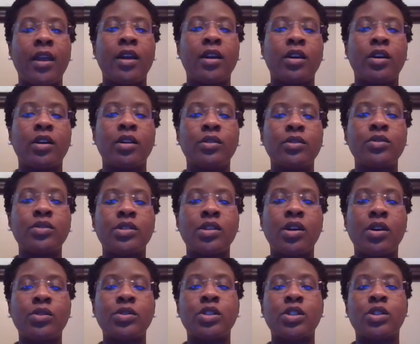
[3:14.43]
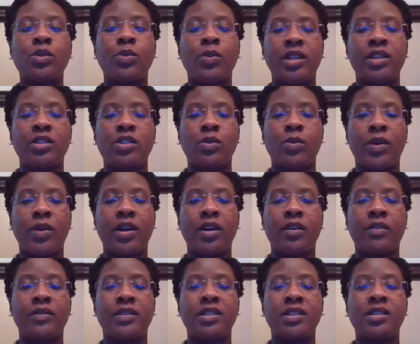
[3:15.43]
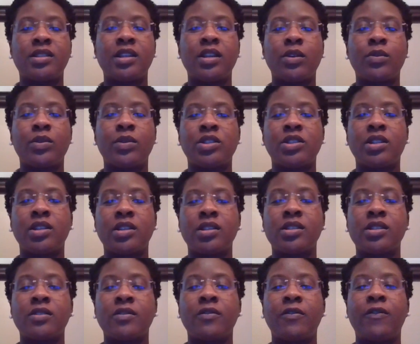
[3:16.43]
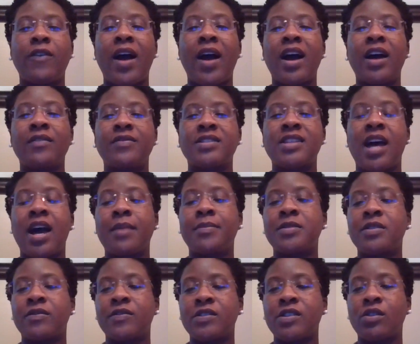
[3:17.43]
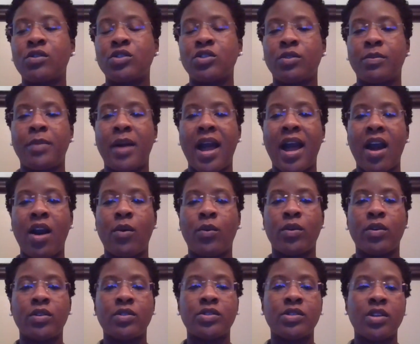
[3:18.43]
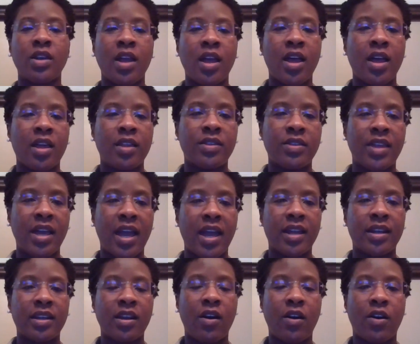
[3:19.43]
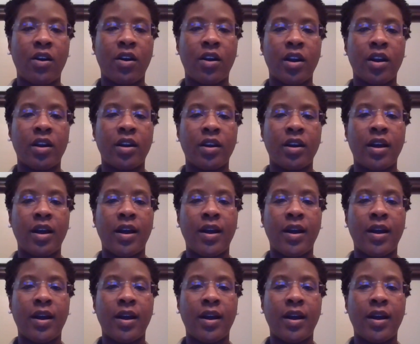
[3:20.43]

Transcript: Casullo 2012 distinguishes 5 types of social powers that are